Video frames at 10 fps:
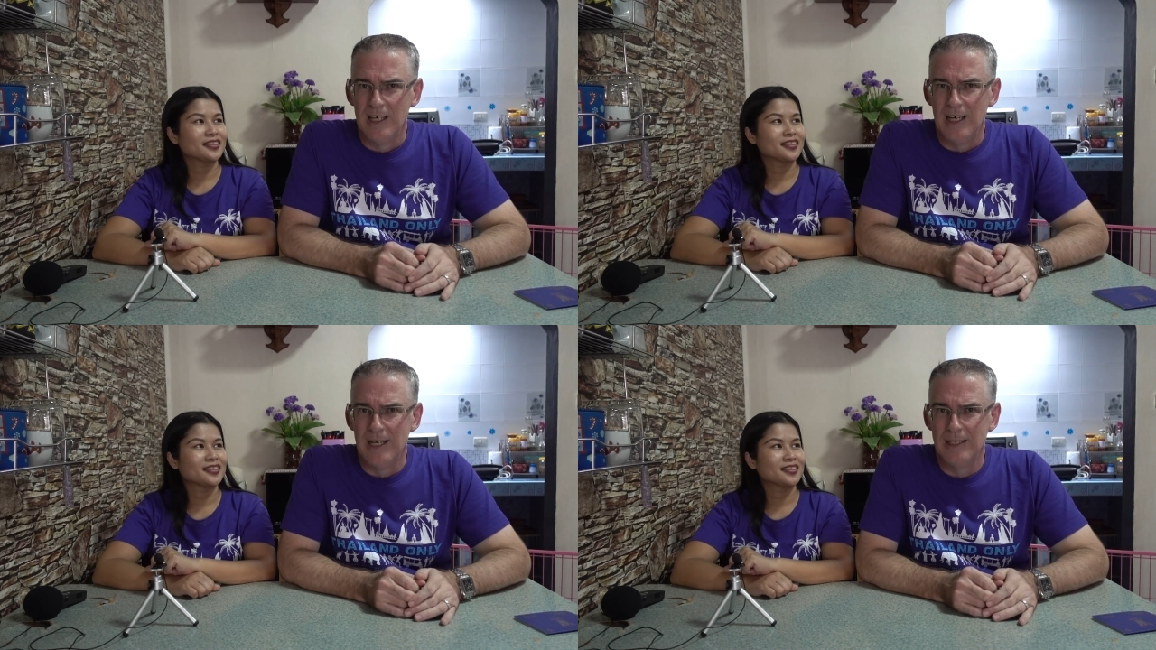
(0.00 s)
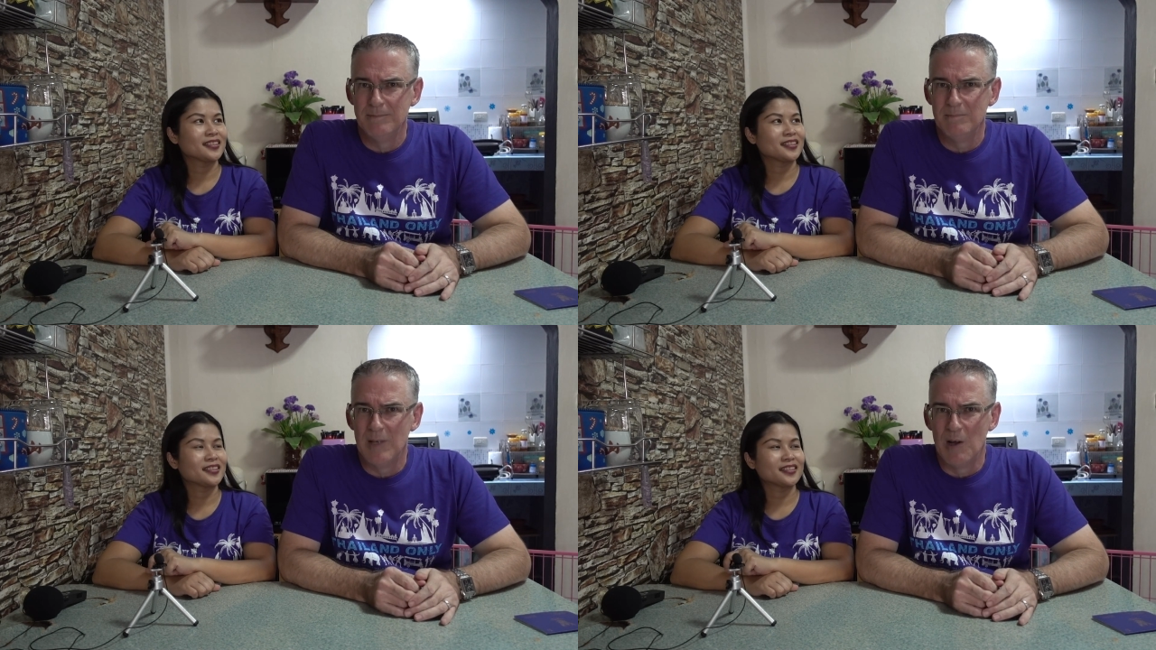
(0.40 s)

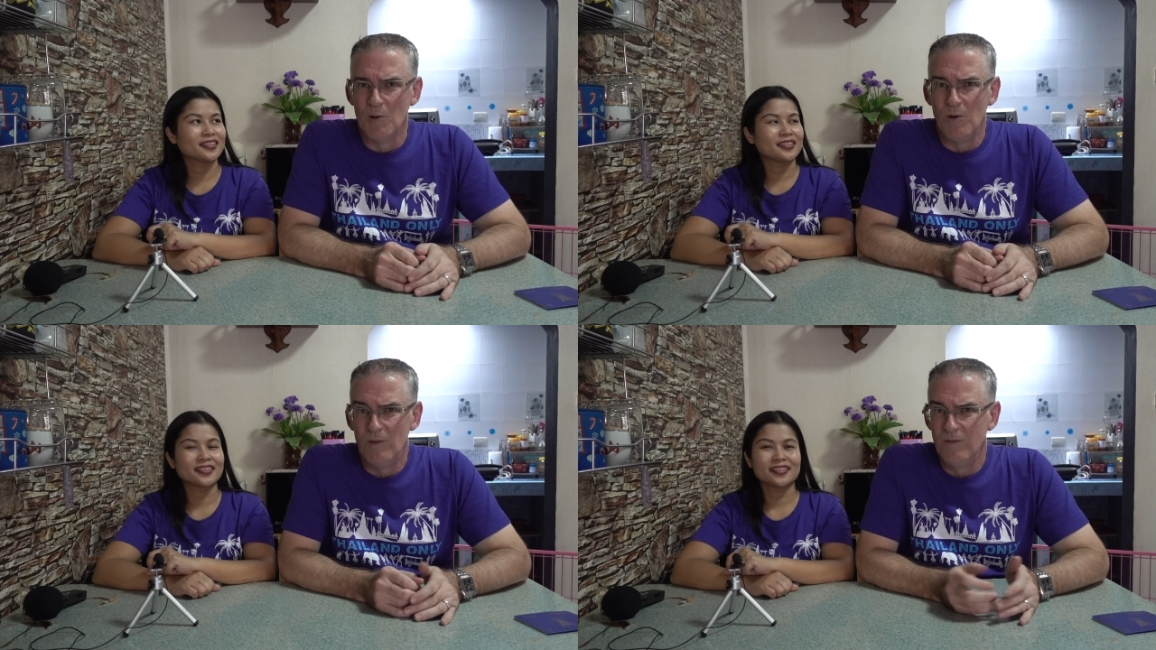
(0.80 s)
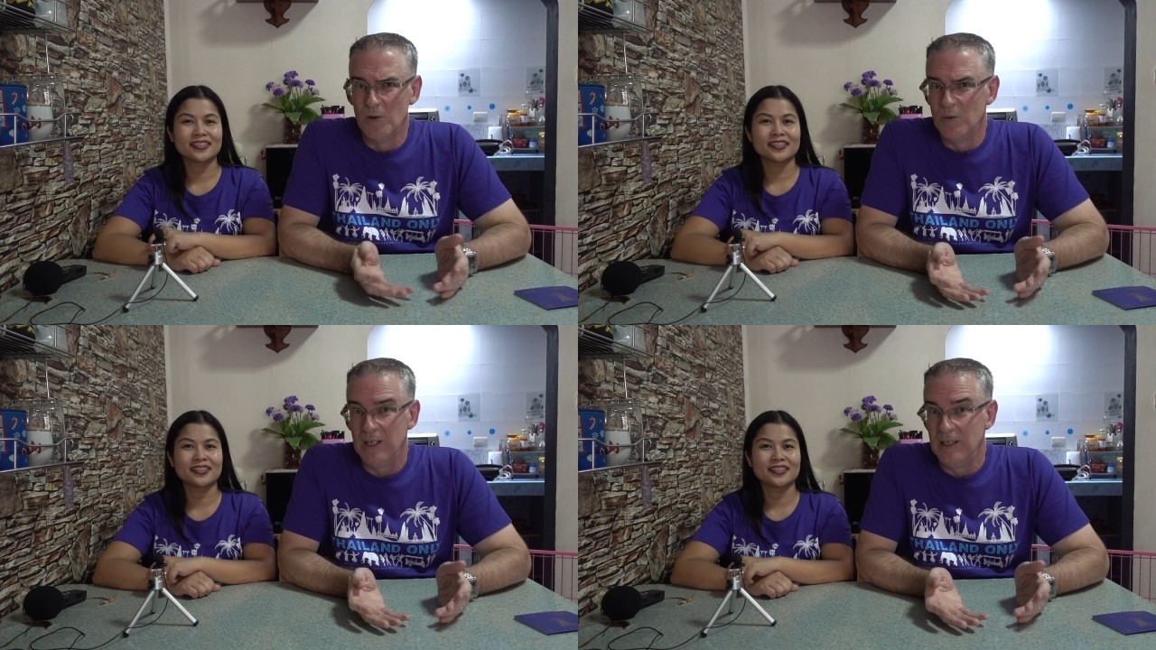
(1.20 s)
Speaker 1: um, are all
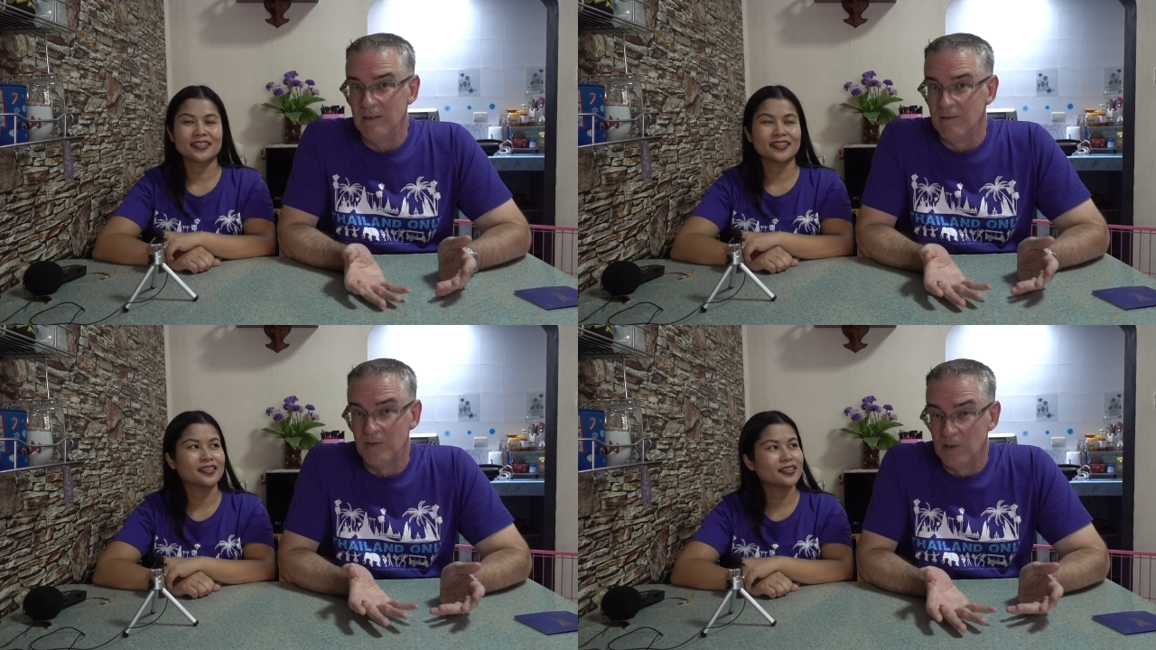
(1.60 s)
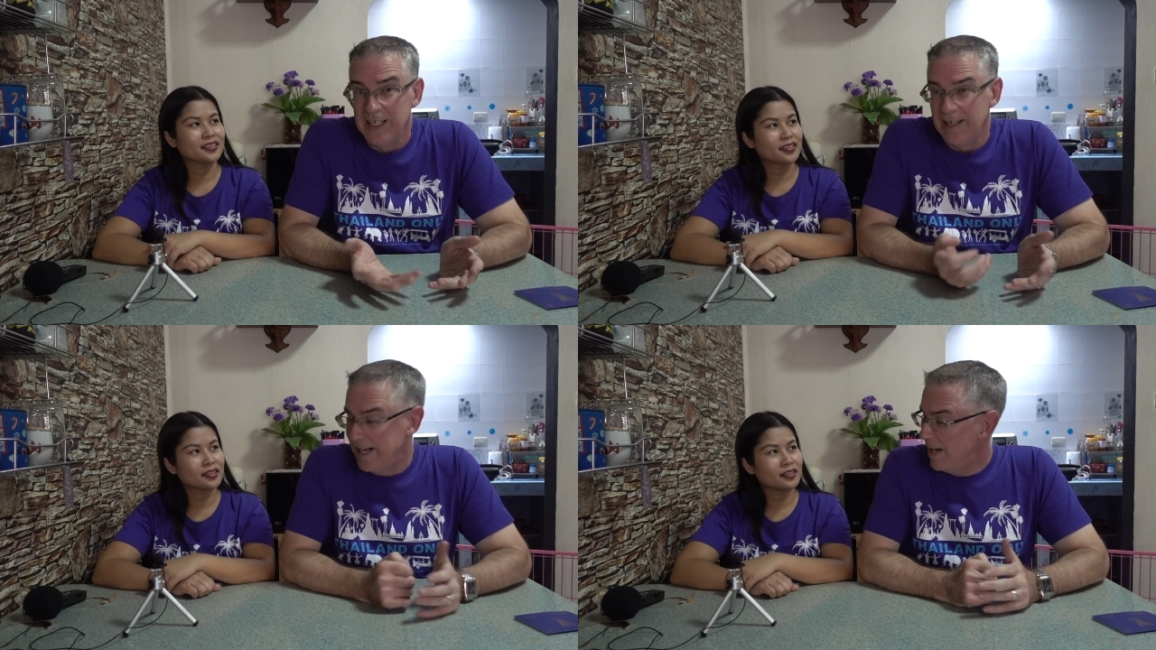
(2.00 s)
for really for
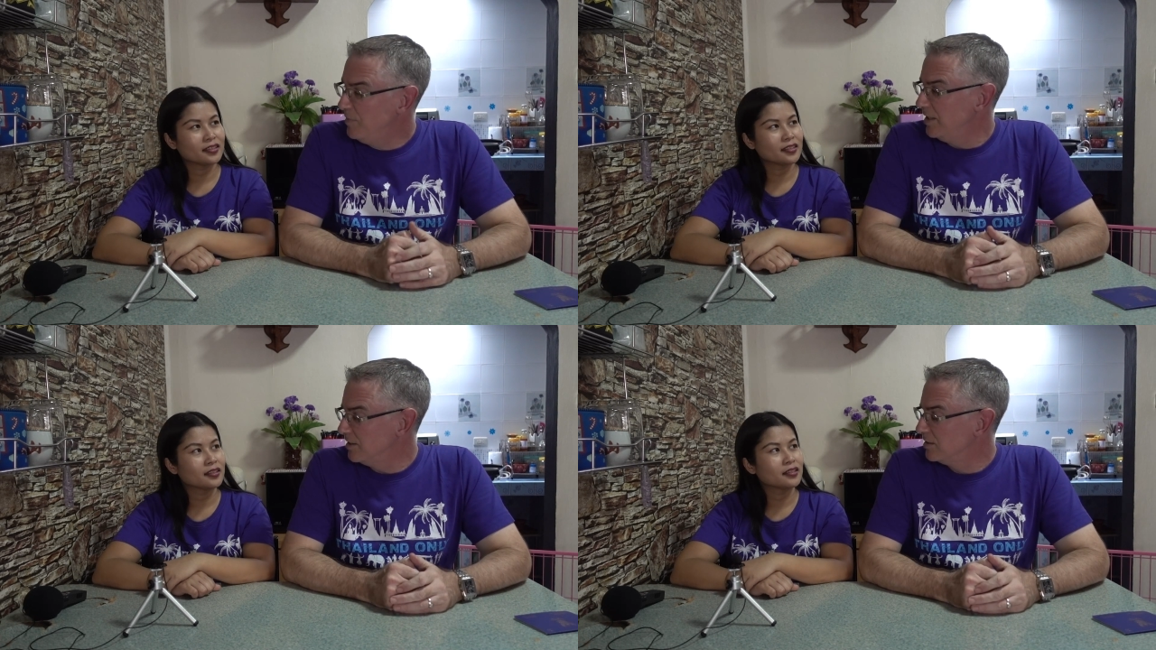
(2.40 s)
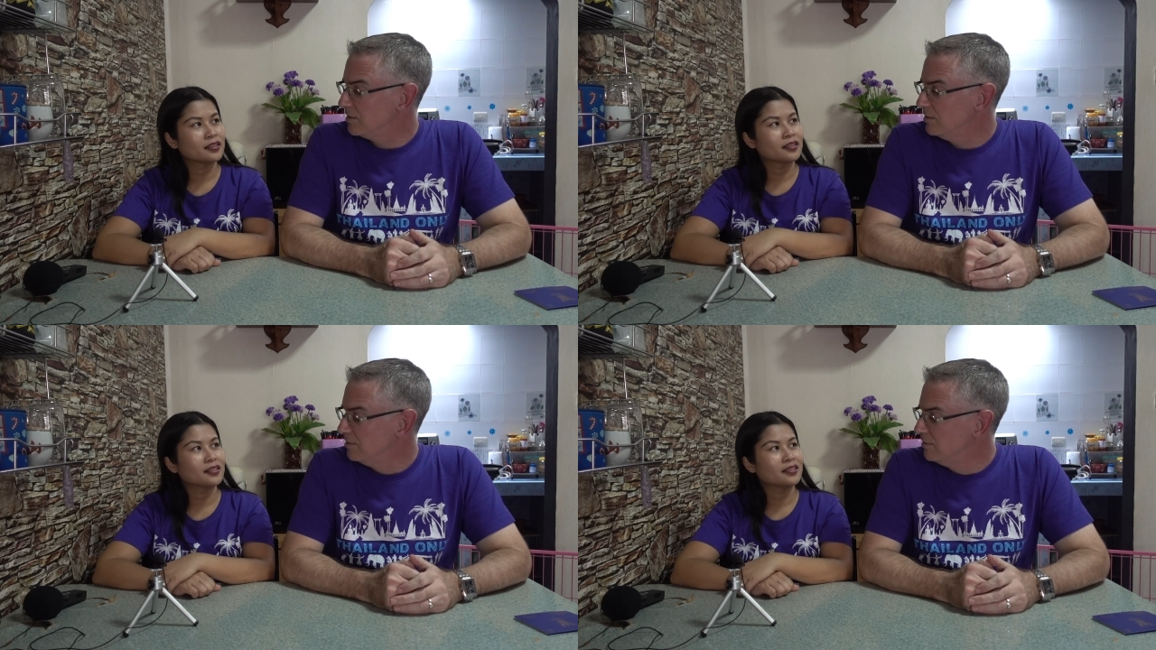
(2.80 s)
really our
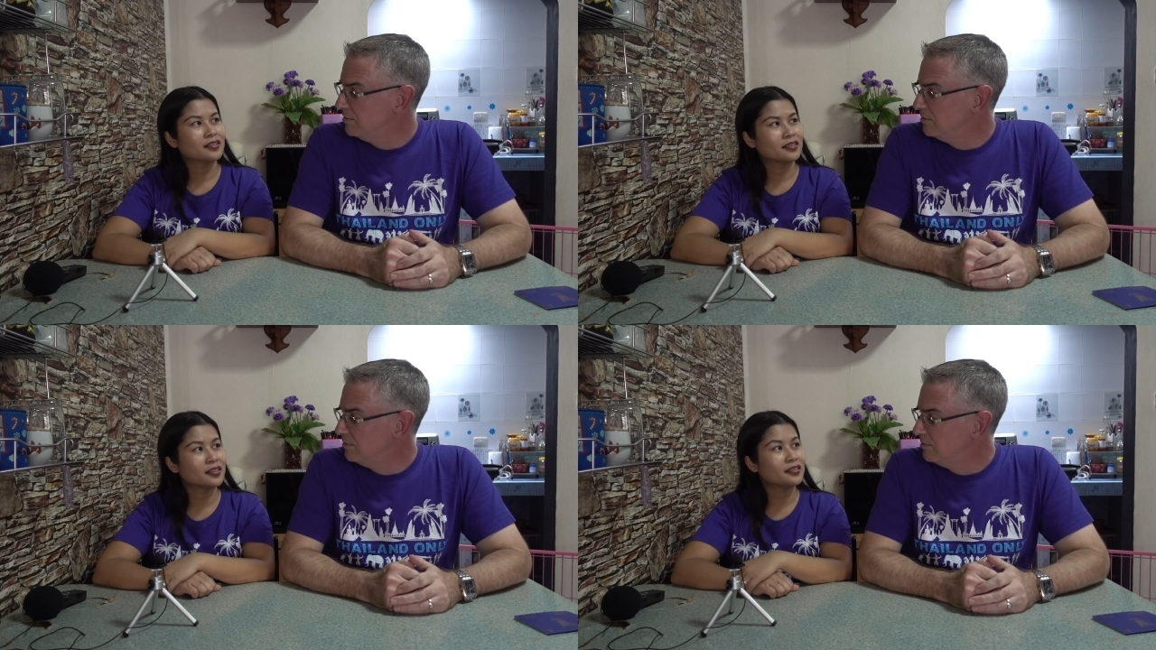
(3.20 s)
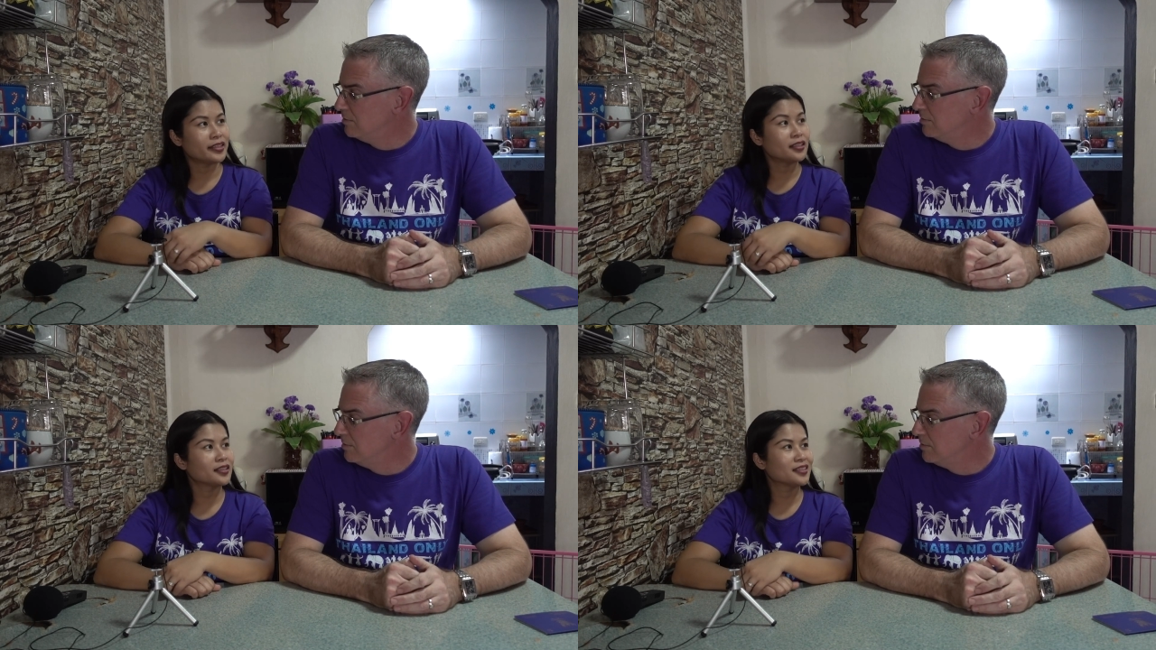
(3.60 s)
happiness.
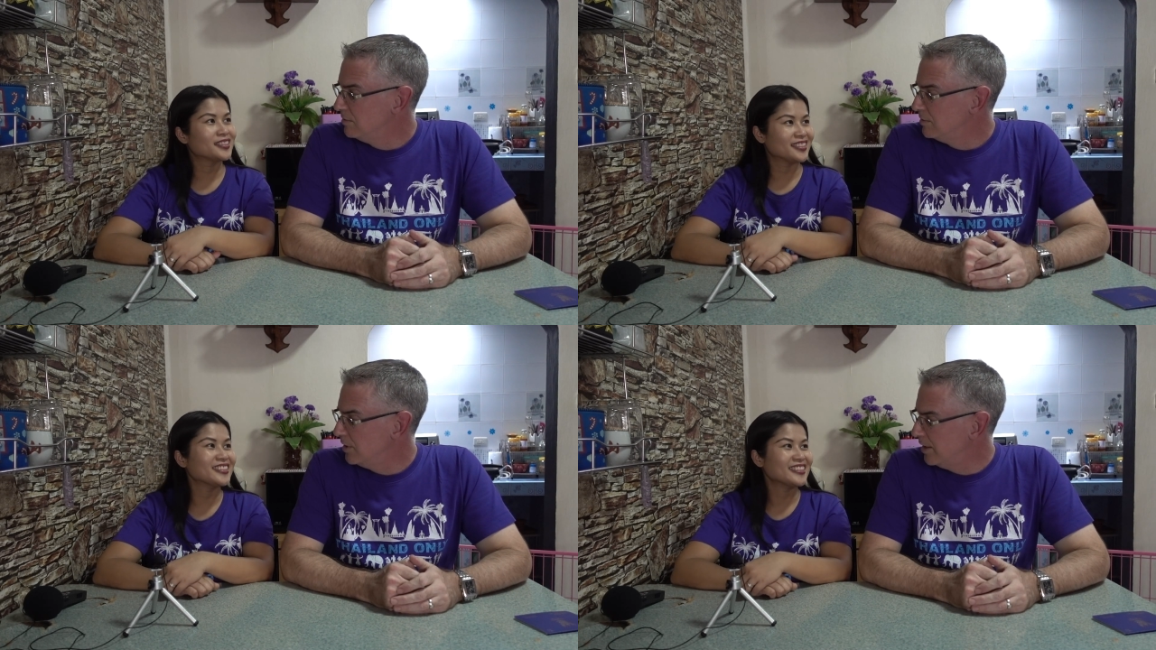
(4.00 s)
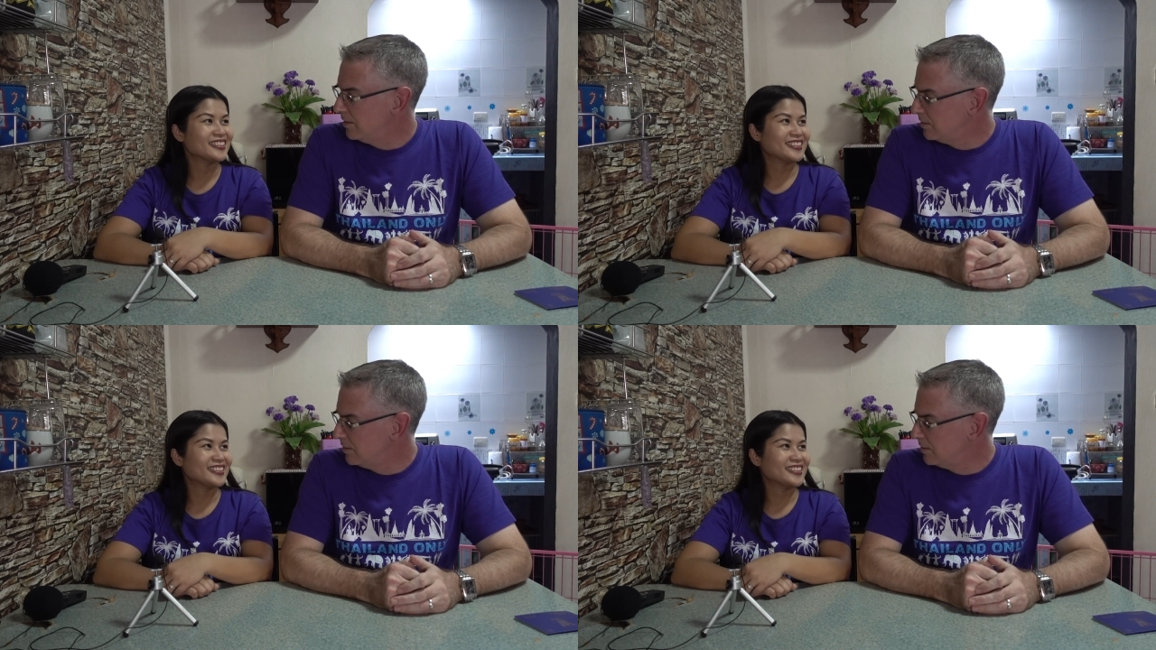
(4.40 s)
Really. Yeah.